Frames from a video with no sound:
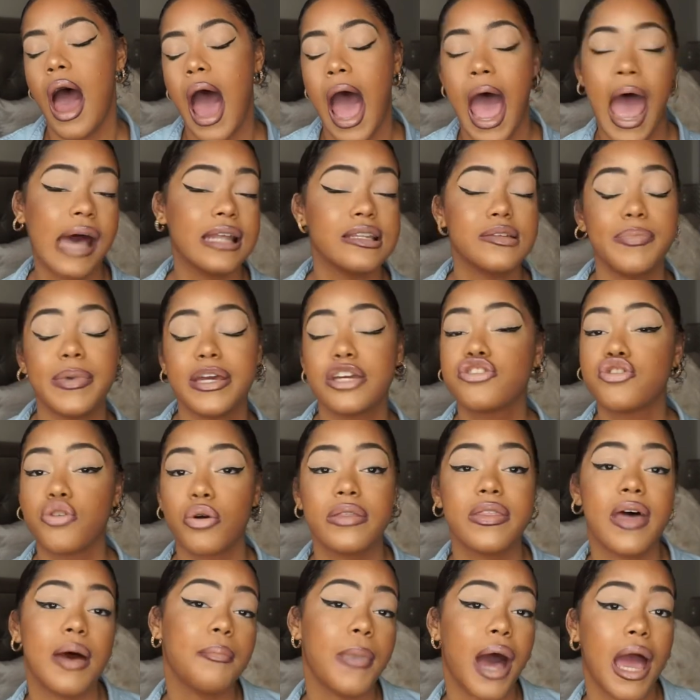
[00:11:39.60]
I had to make
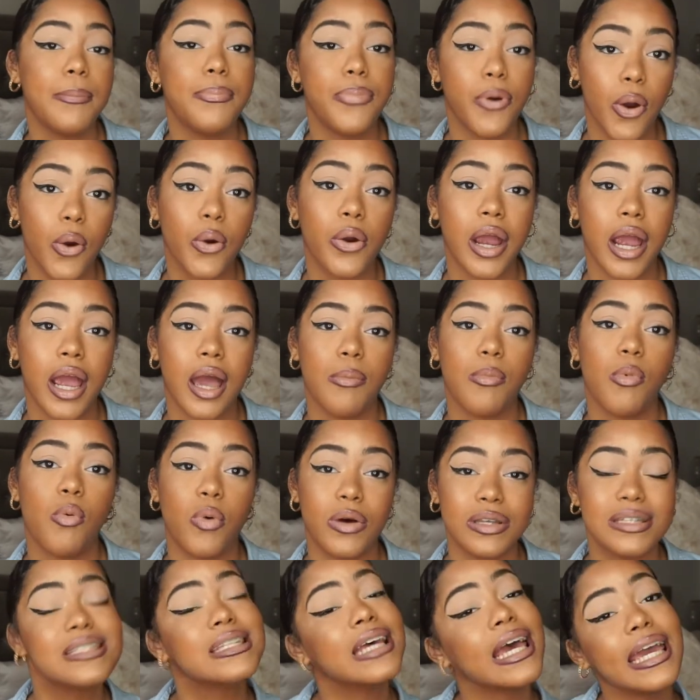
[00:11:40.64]
sure that my program
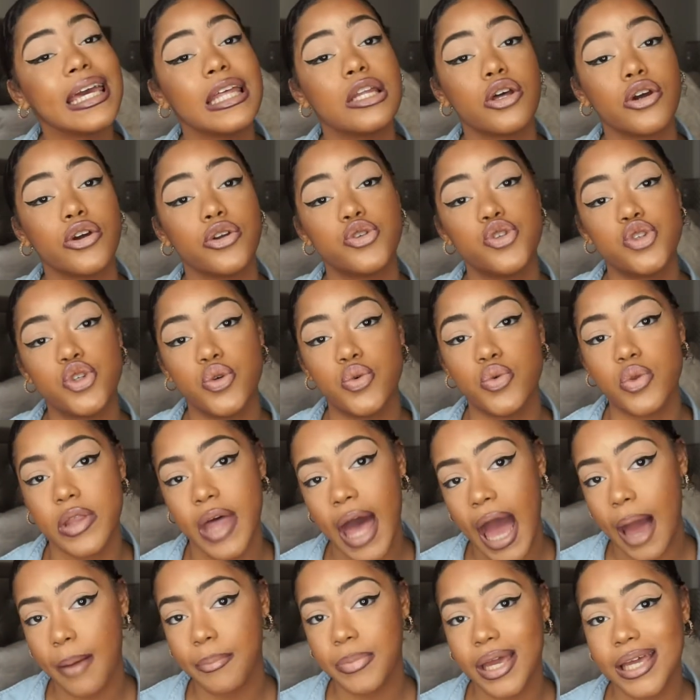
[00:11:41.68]
was tailored to
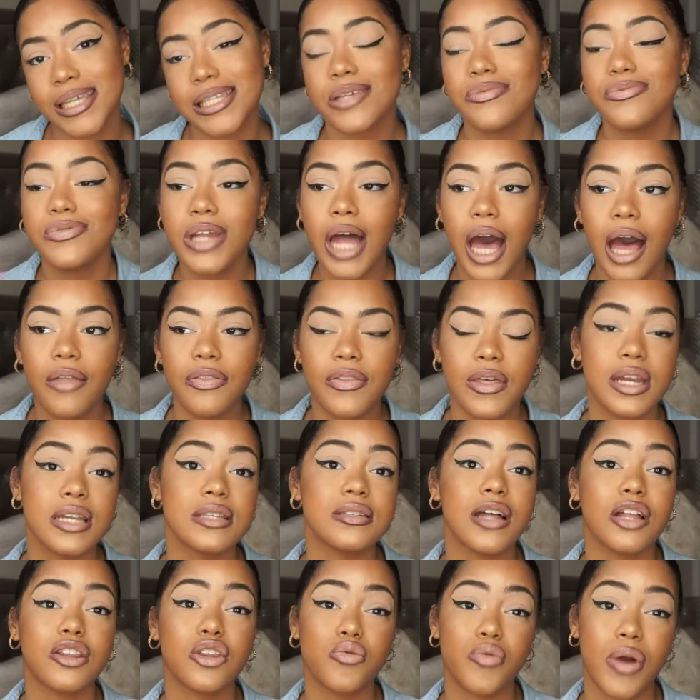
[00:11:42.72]
that because if not, then
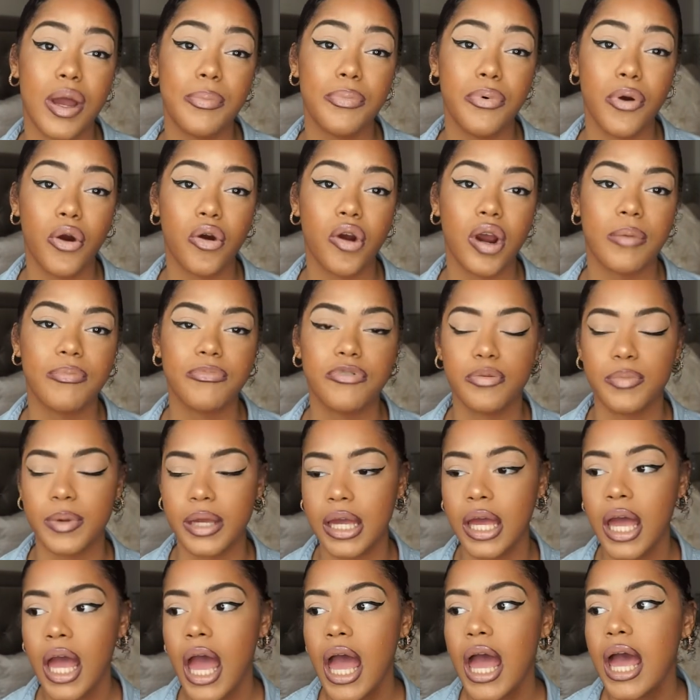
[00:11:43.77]
it's not the right program for
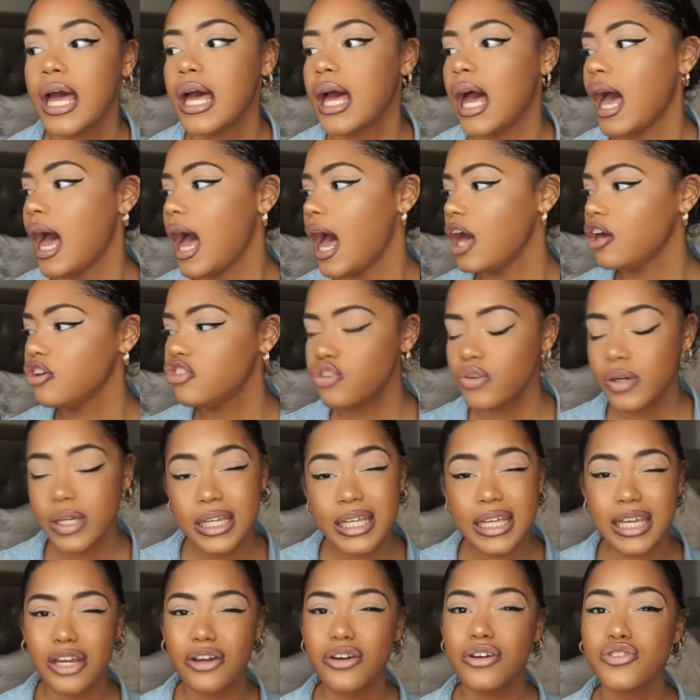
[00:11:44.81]
me. As you can
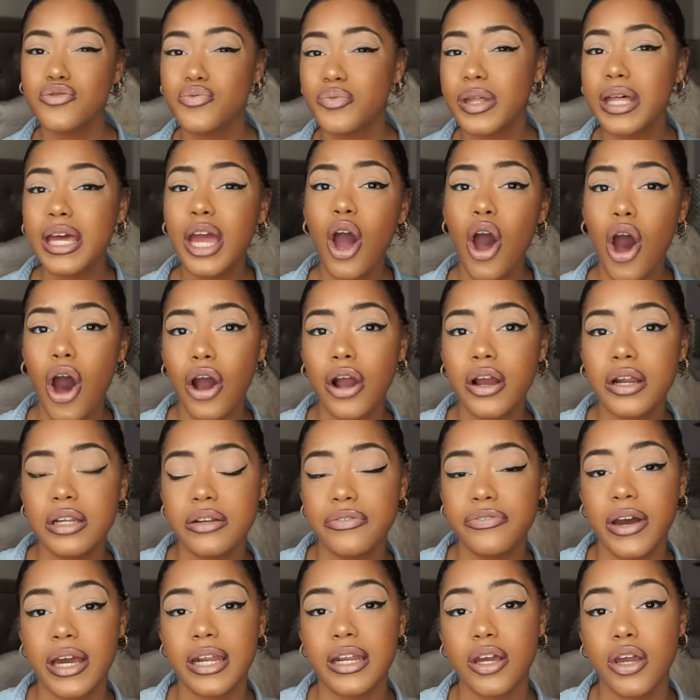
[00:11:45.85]
hear, it's really hard to
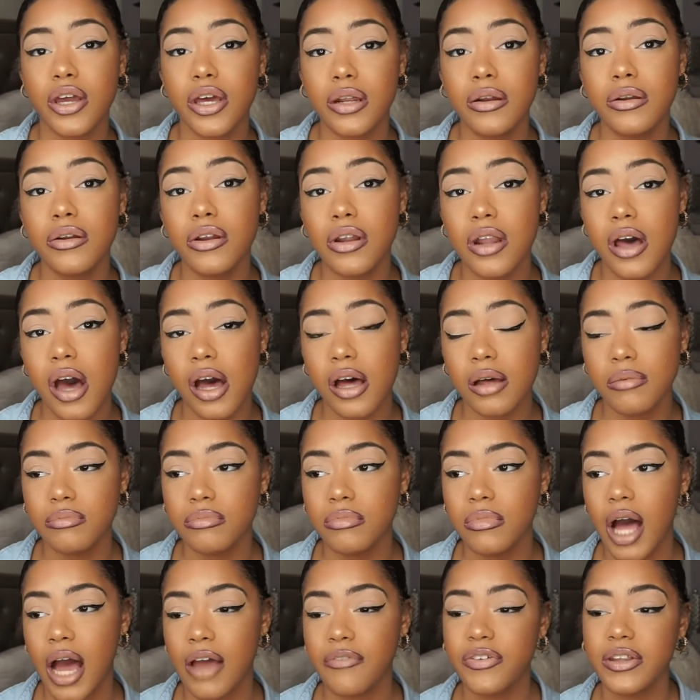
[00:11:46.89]
find a good,
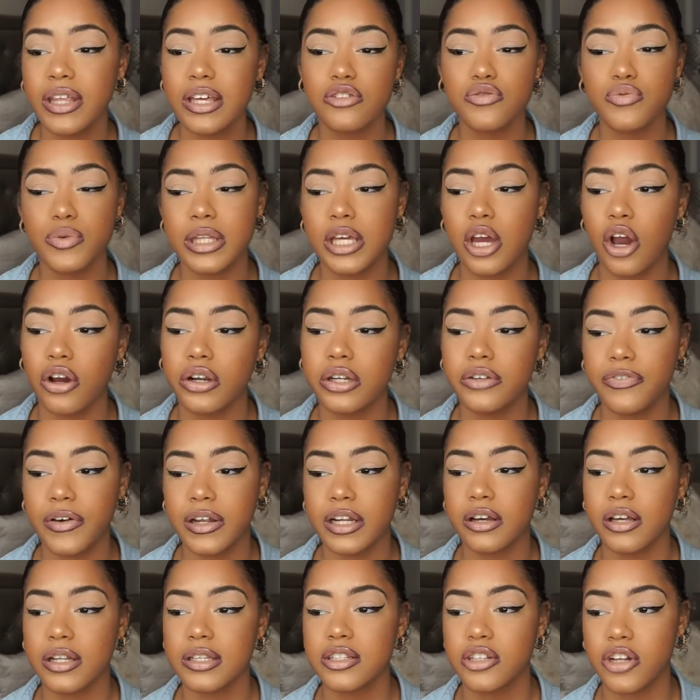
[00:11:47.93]
um, I feel like it's really hard to
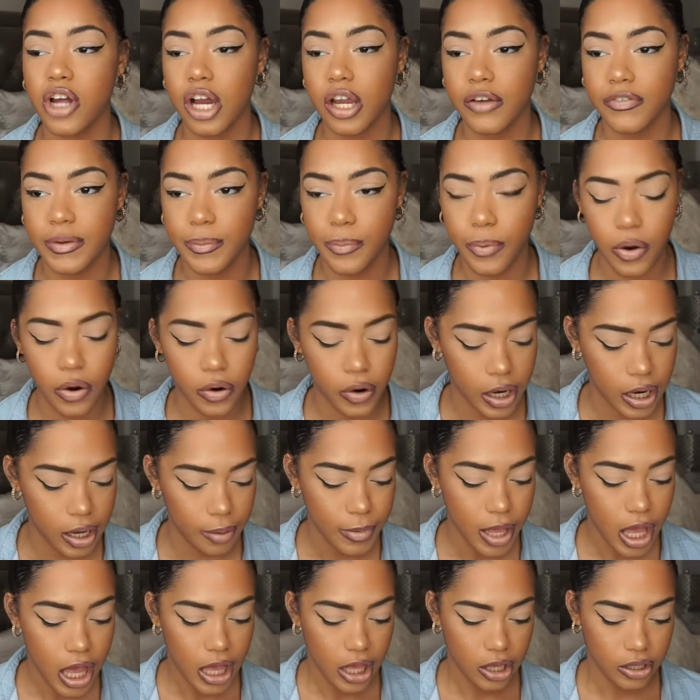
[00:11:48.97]
find a good sonography
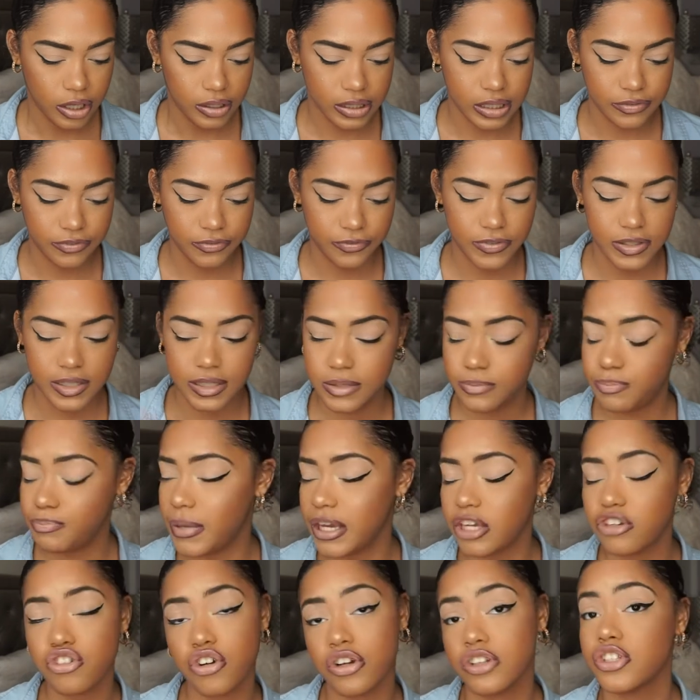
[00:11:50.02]
program. You have to
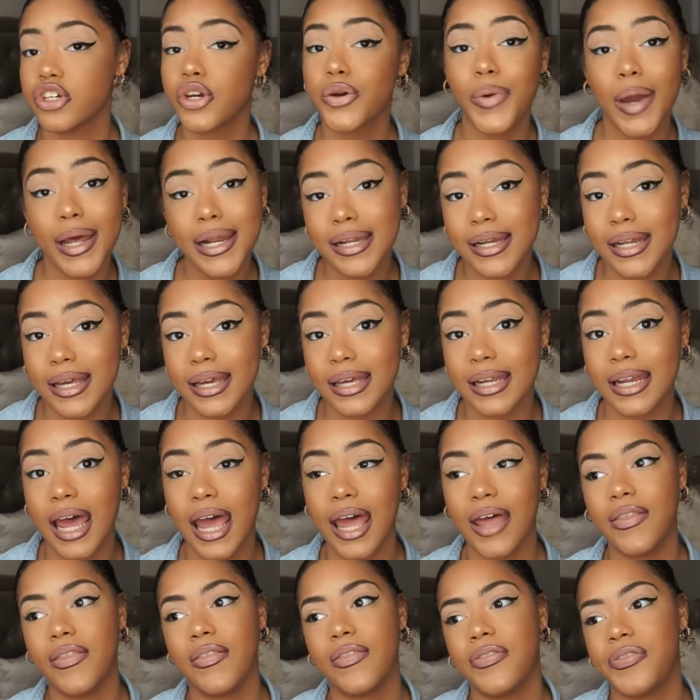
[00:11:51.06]
make sure it's accredited
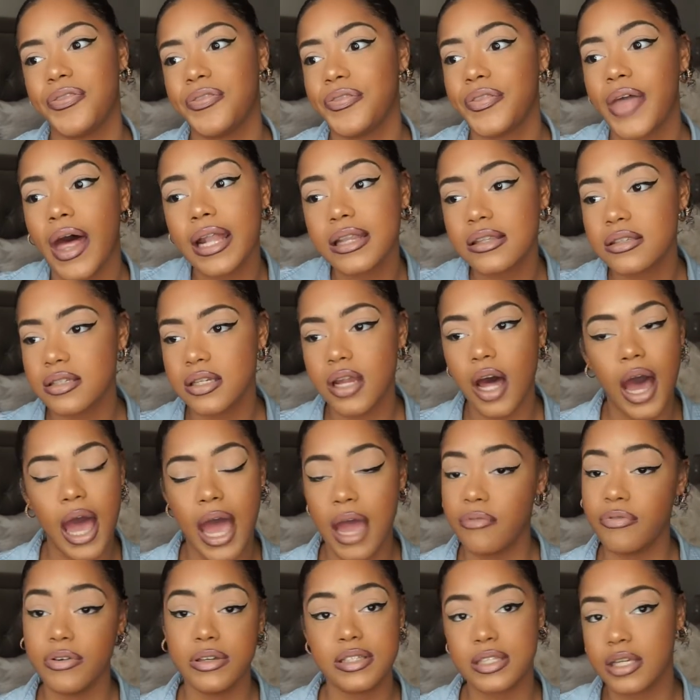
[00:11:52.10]
and that's not
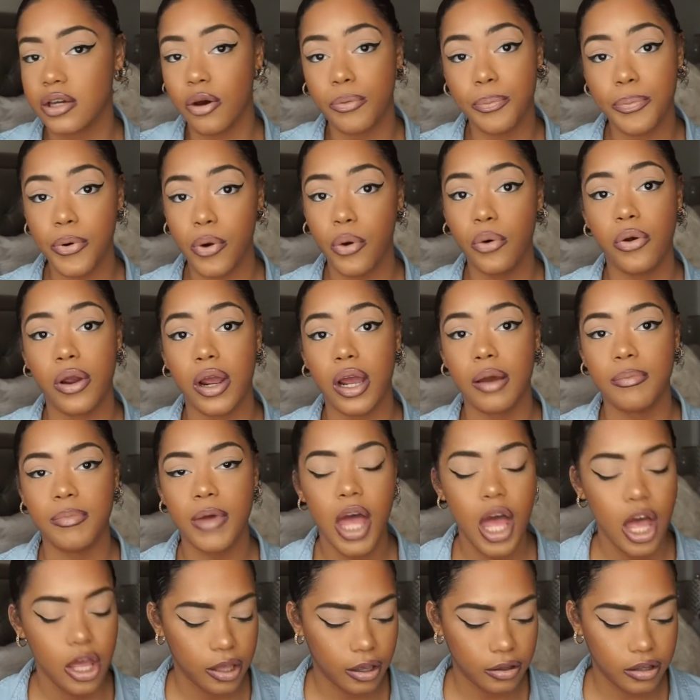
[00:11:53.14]
every single program.
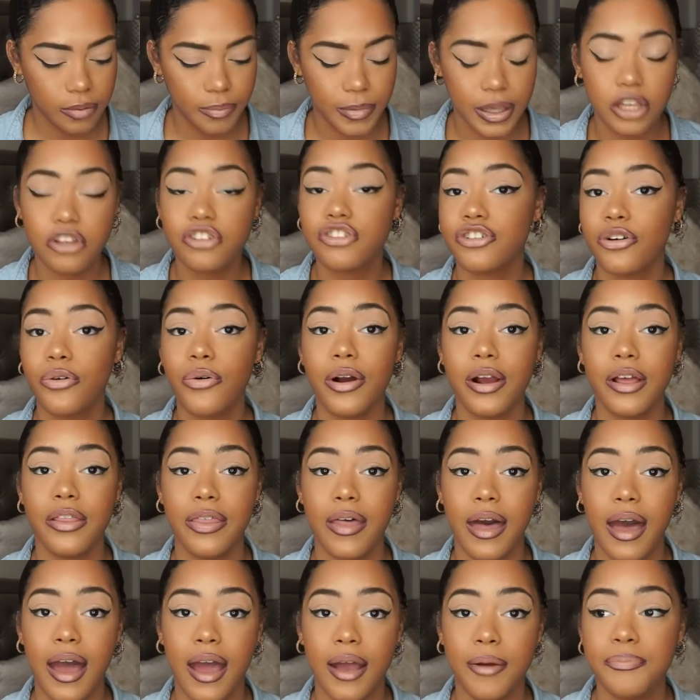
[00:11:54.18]
You have to make sure
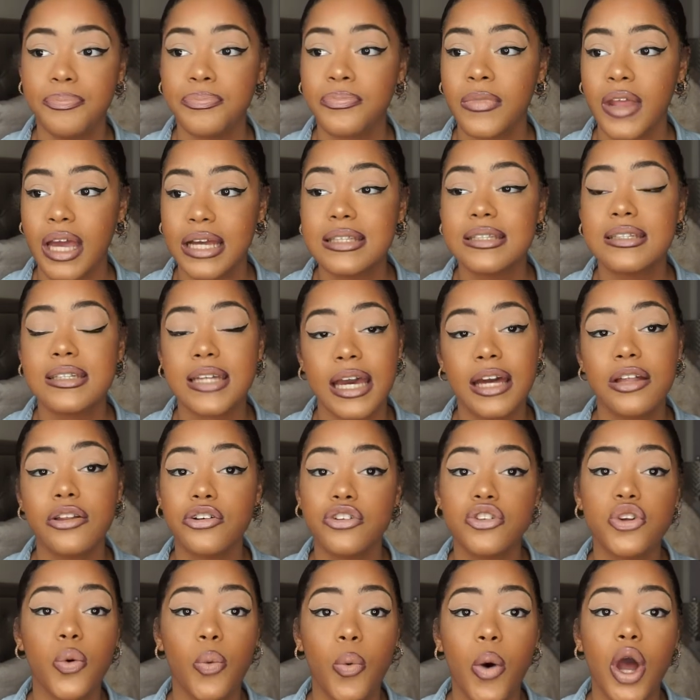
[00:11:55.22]
that it's
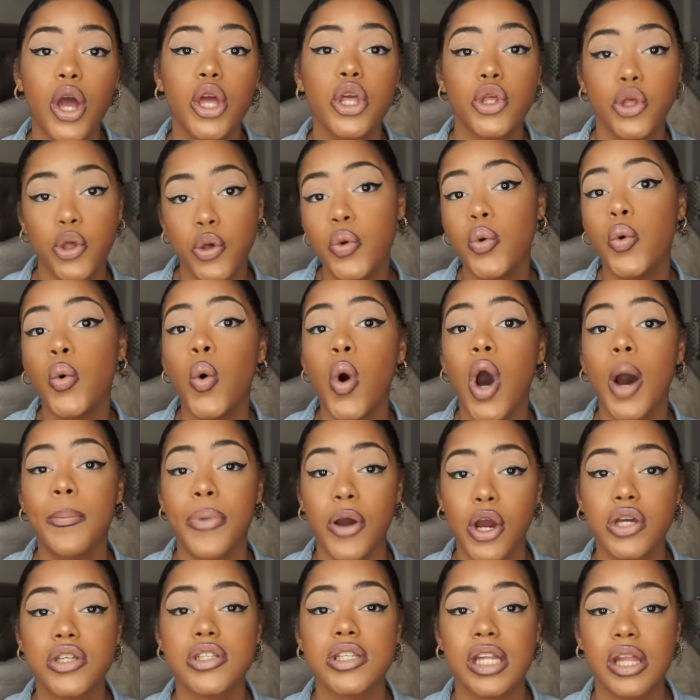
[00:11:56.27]
tailored to what you
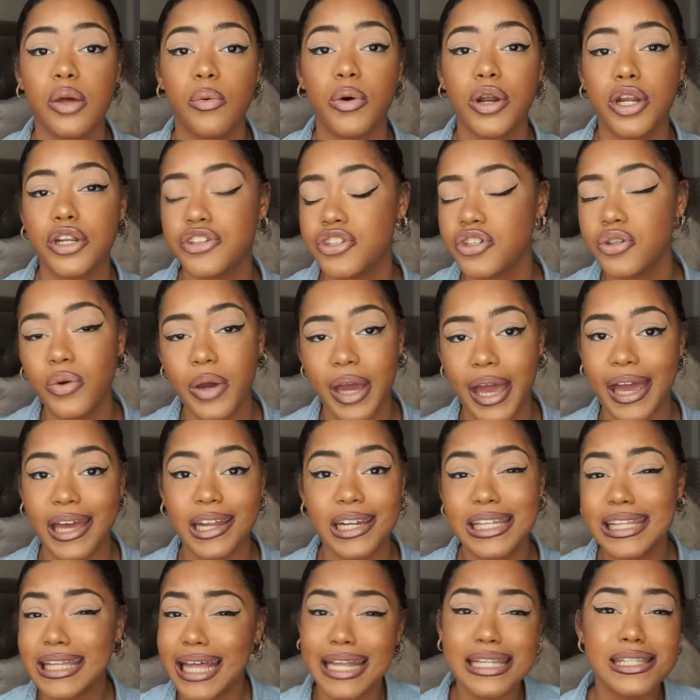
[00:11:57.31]
personally want to do
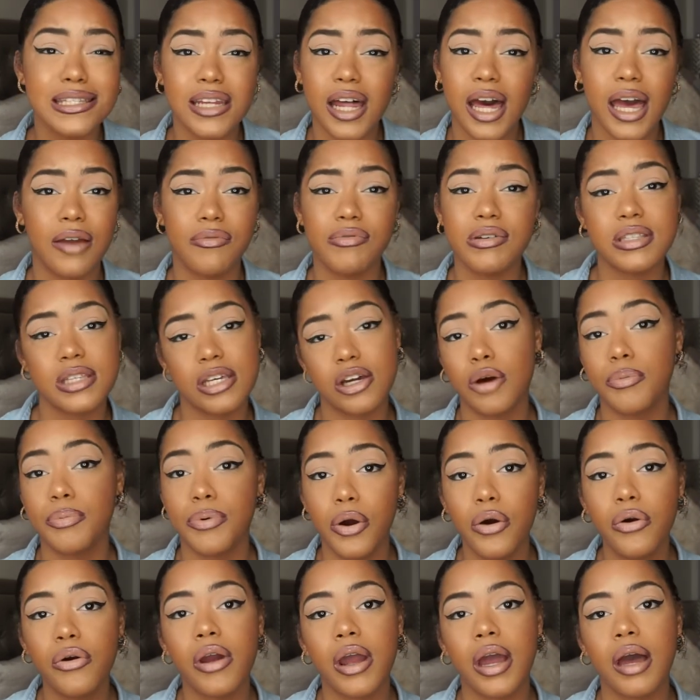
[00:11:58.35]
and that's not every single
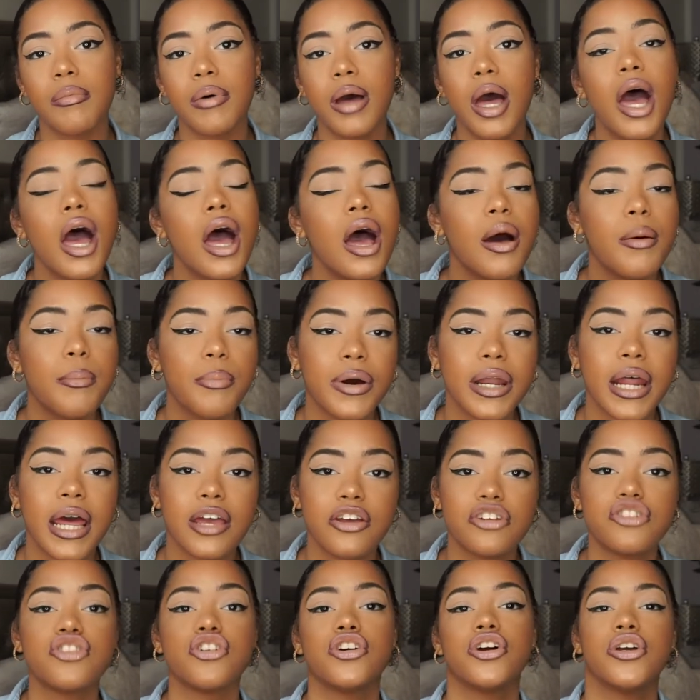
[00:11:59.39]
program. But I
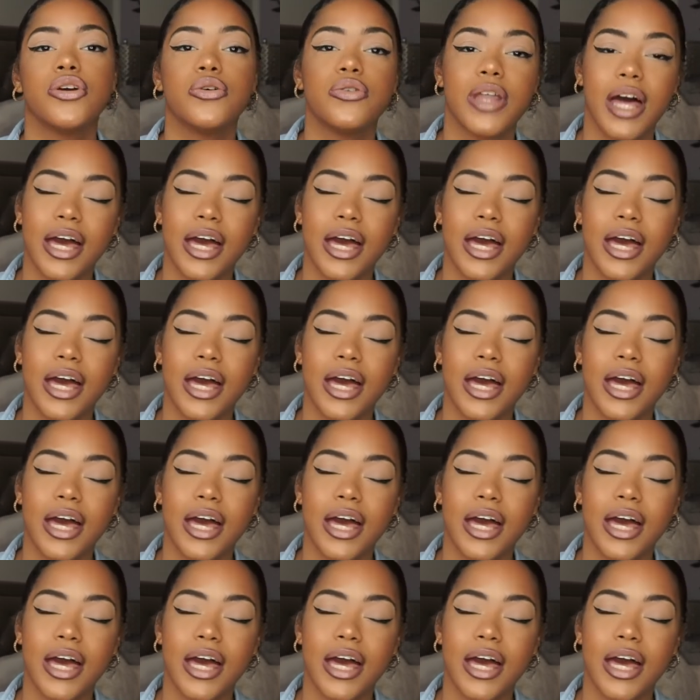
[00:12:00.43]
assure you